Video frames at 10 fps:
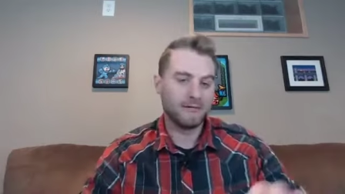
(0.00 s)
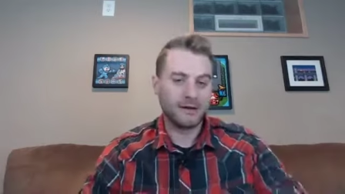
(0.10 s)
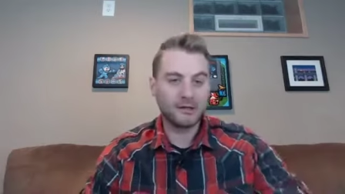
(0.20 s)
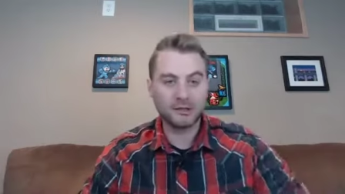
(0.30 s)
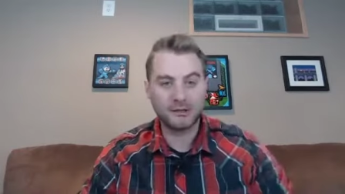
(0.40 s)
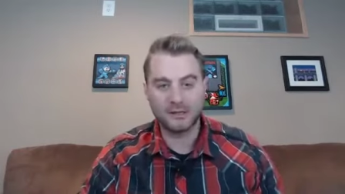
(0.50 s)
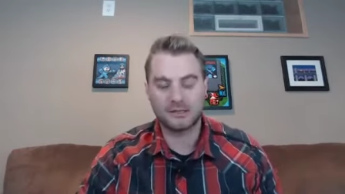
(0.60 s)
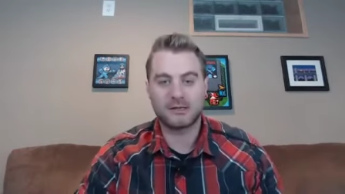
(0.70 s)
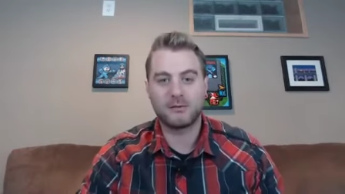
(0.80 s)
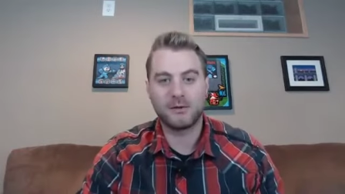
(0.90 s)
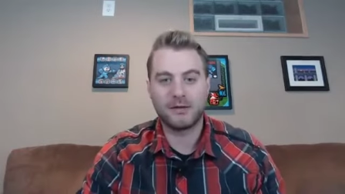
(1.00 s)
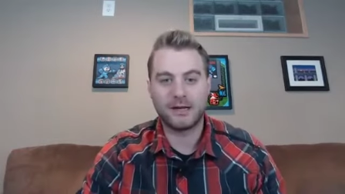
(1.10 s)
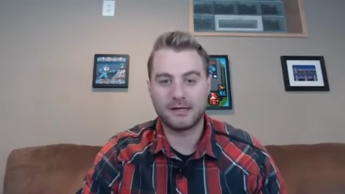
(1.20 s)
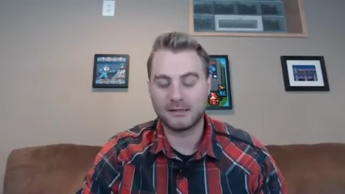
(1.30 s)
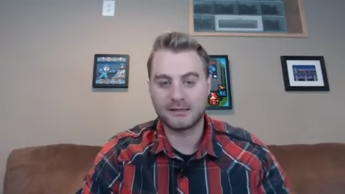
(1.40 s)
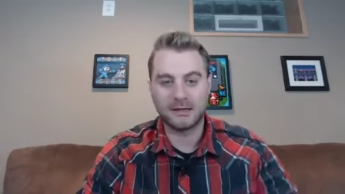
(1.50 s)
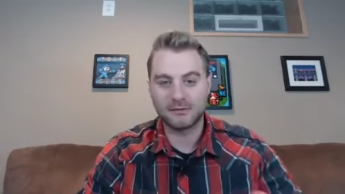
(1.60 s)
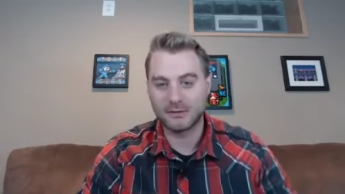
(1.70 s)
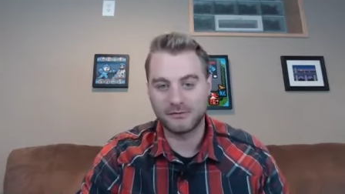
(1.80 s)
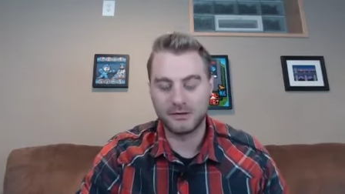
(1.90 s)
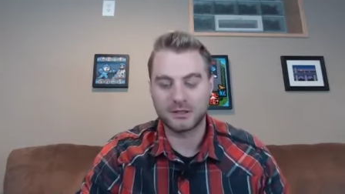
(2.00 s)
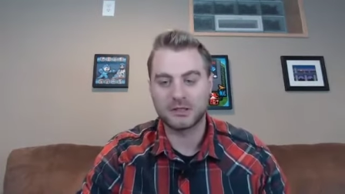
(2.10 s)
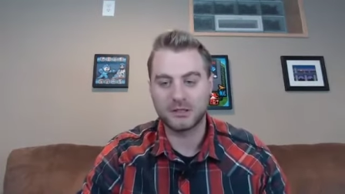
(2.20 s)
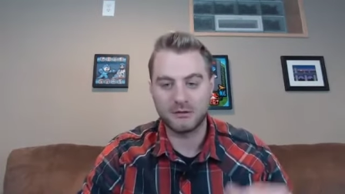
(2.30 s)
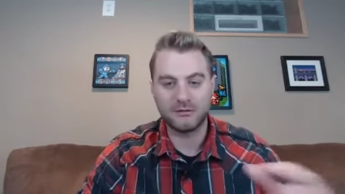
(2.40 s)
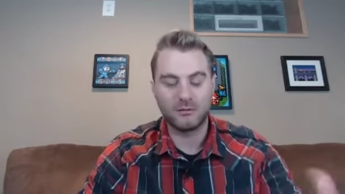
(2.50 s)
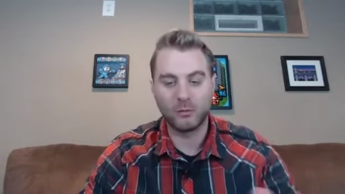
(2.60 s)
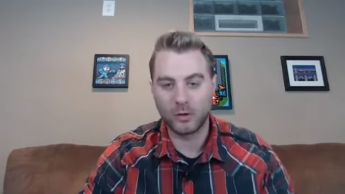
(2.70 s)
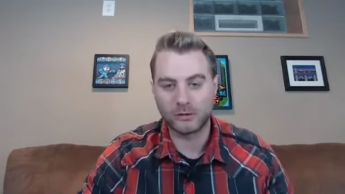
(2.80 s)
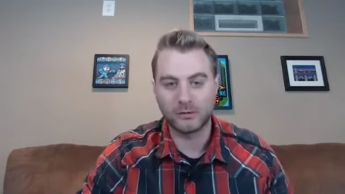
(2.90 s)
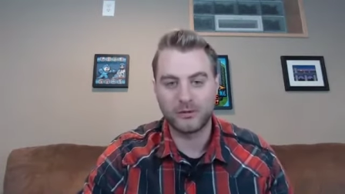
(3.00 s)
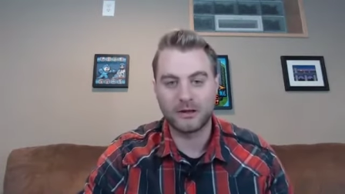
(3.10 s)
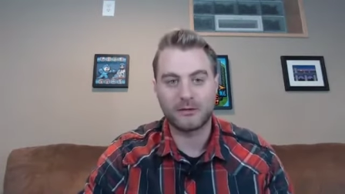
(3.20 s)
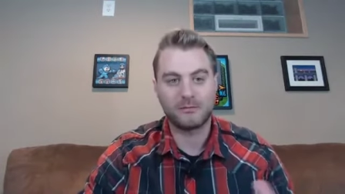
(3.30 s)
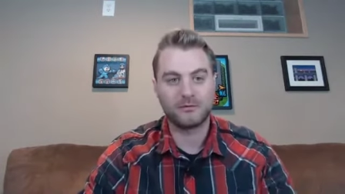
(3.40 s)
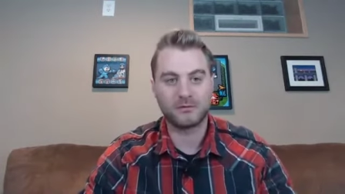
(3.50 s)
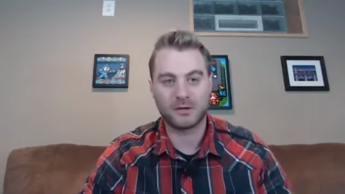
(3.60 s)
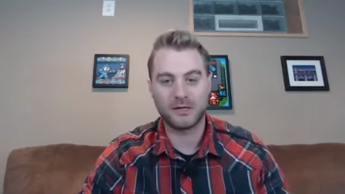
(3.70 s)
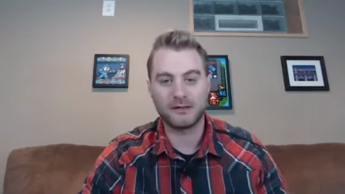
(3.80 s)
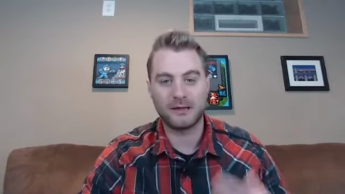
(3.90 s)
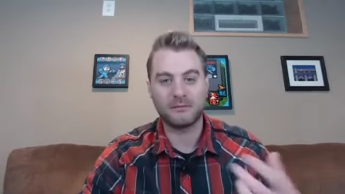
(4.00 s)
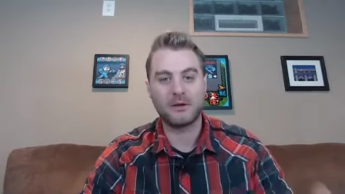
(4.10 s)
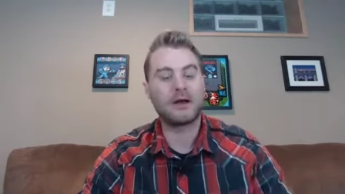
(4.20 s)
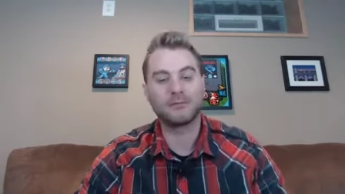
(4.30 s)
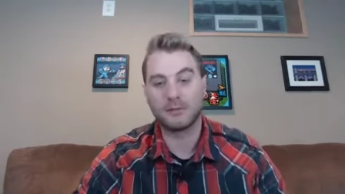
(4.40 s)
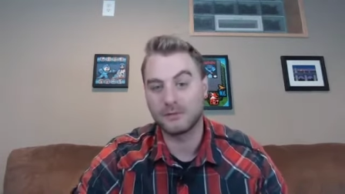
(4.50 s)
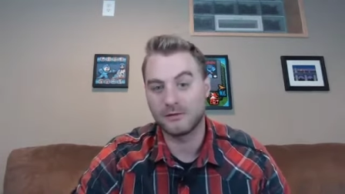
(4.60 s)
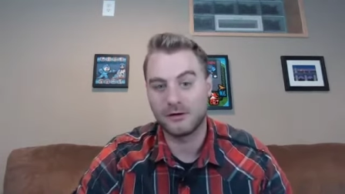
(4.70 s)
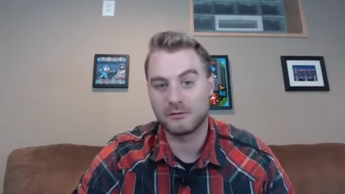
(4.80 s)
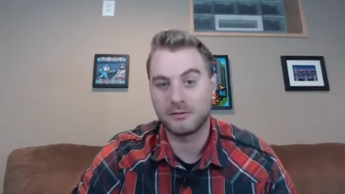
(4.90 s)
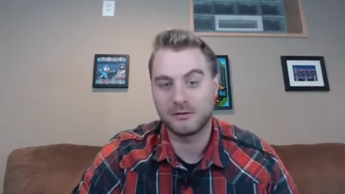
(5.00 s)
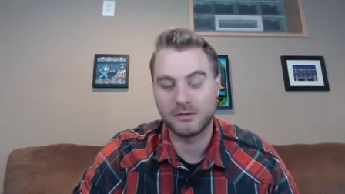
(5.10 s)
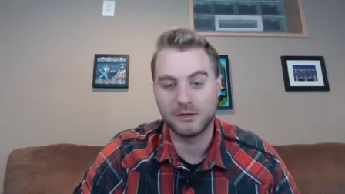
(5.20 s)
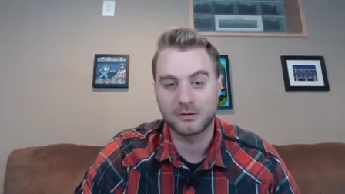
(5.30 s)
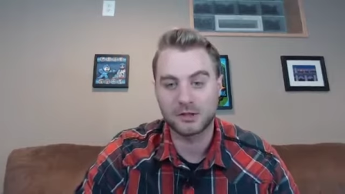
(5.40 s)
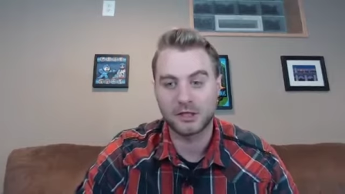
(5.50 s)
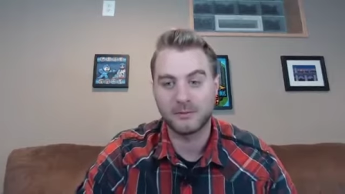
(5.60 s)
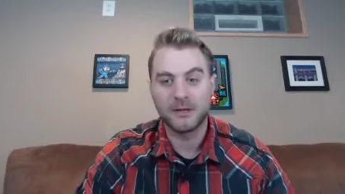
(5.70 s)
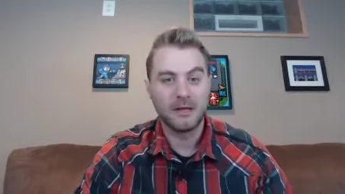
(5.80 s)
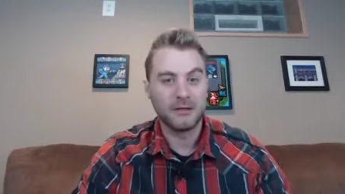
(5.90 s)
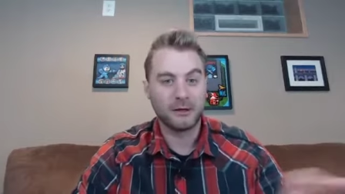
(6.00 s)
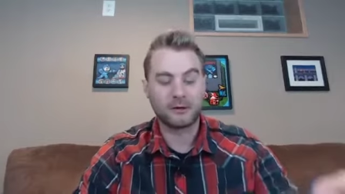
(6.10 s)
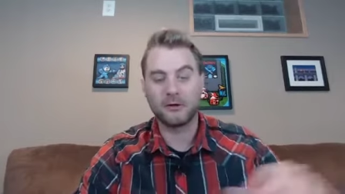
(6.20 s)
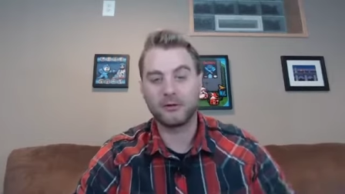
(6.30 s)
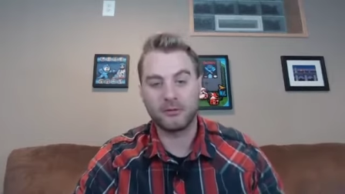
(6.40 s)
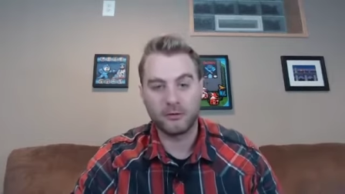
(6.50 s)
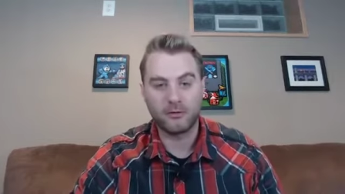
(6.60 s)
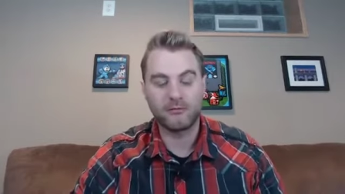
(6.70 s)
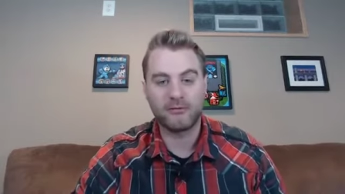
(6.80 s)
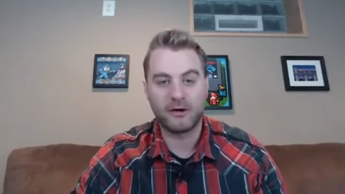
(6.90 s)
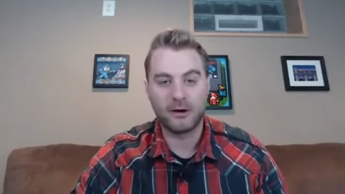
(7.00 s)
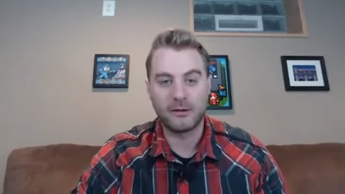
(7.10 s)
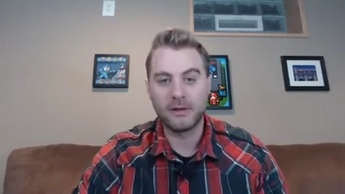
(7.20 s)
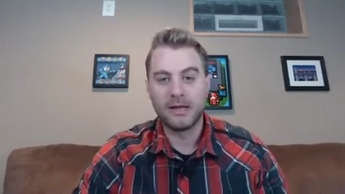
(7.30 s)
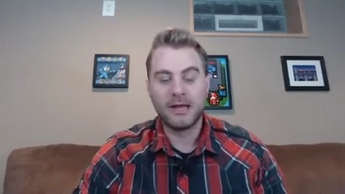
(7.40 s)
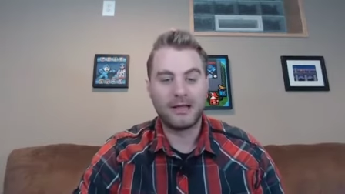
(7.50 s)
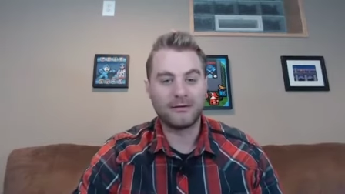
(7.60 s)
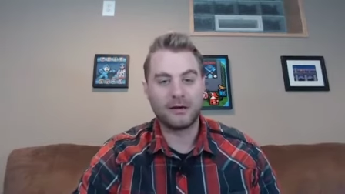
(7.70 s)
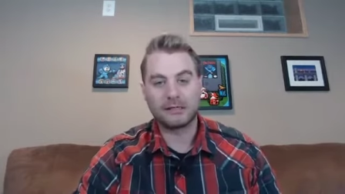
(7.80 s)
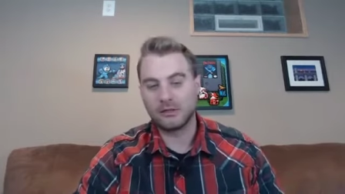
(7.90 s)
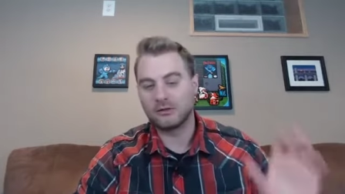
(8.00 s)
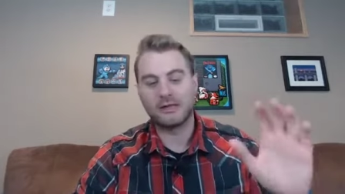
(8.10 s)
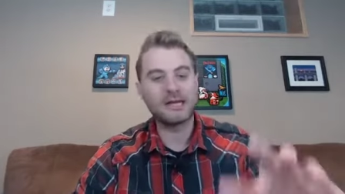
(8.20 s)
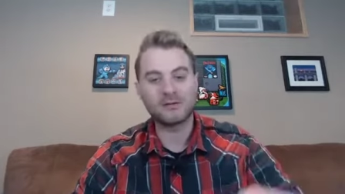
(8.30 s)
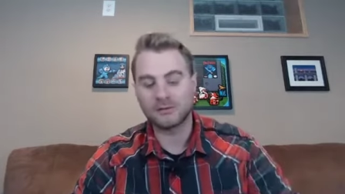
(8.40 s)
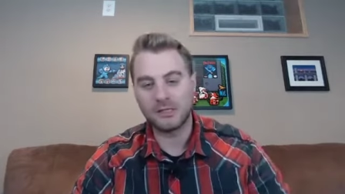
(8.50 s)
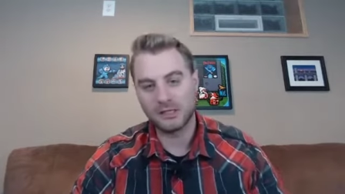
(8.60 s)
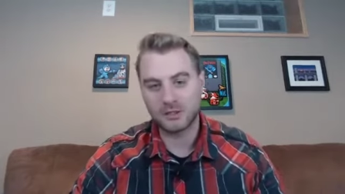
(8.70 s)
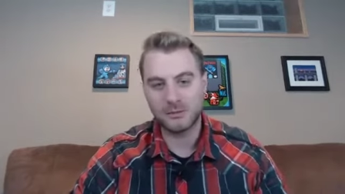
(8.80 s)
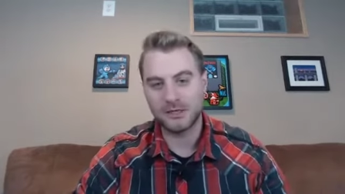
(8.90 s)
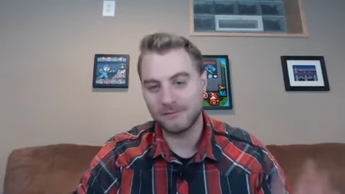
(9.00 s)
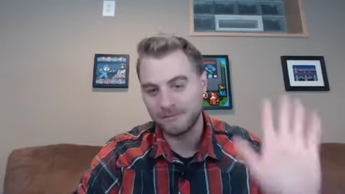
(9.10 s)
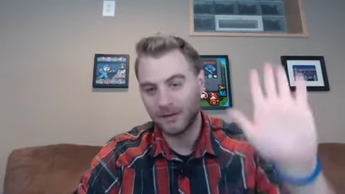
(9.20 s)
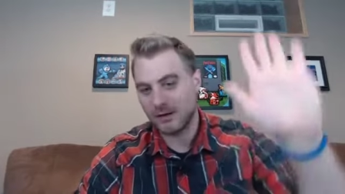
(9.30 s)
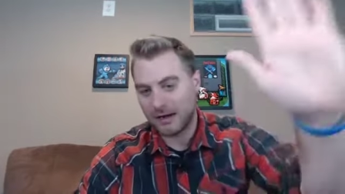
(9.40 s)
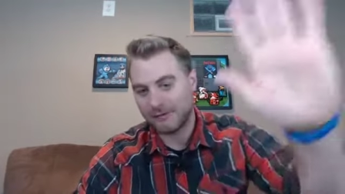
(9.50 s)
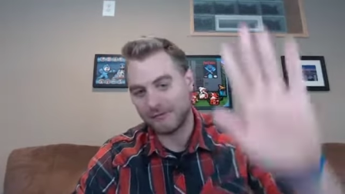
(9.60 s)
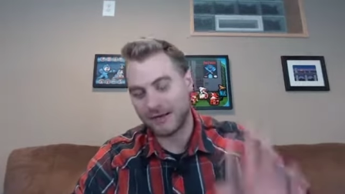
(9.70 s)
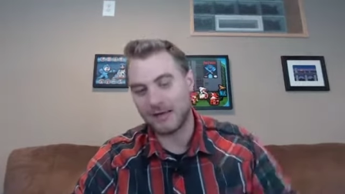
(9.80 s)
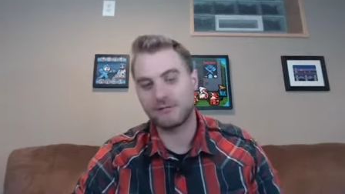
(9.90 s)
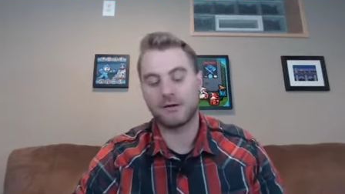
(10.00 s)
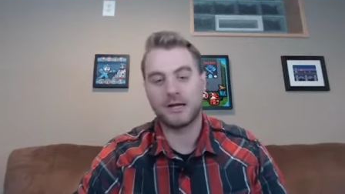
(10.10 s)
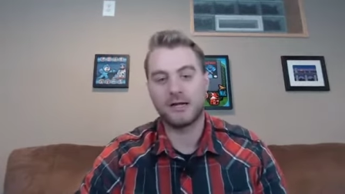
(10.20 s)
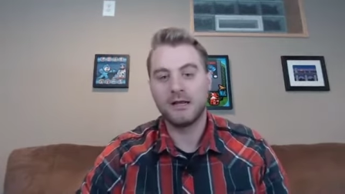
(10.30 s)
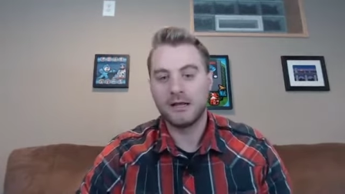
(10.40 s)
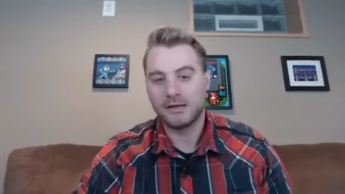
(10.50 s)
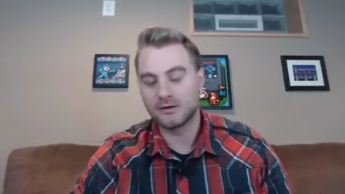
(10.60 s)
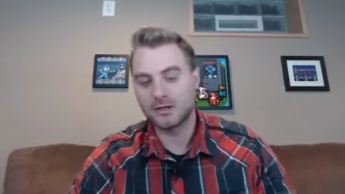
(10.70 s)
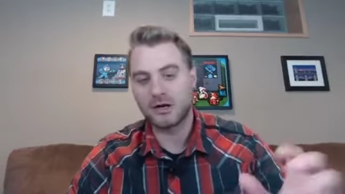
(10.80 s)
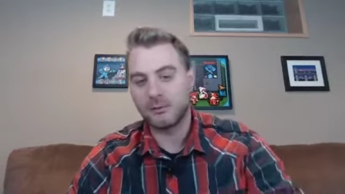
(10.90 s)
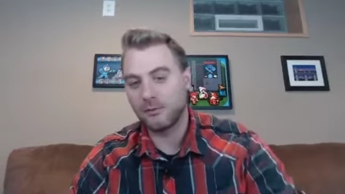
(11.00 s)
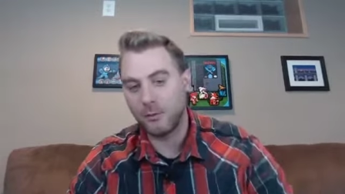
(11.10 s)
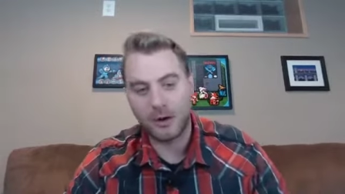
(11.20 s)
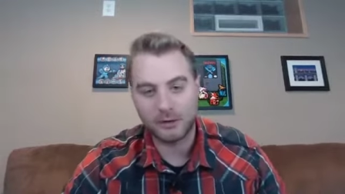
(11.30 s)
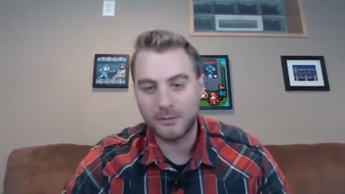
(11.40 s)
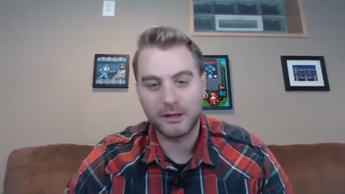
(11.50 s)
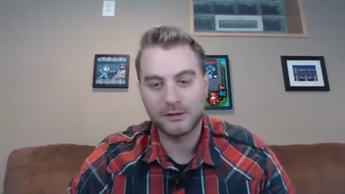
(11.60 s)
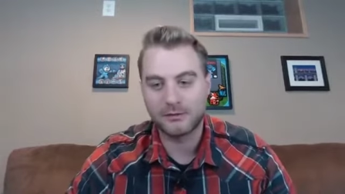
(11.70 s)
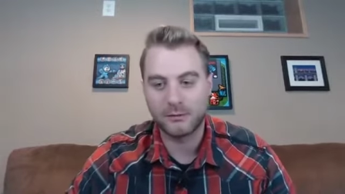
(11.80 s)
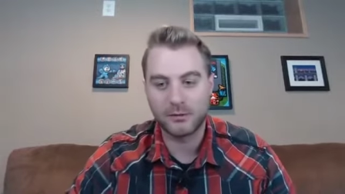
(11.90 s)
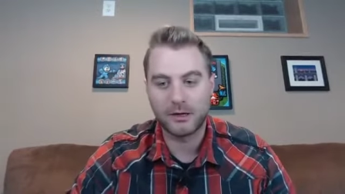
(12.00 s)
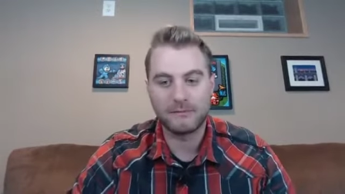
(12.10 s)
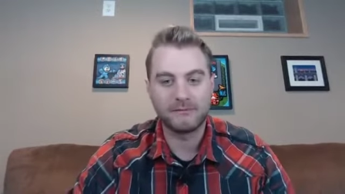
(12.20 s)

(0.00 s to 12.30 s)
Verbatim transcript: eventually you get someone that is self-sufficient you've worked with them you've trained them you help them develop their leadership they're growing their own farm and they're like, dude, thanks for teaching me. You know, high five, right? Here's a couple watermelons for you.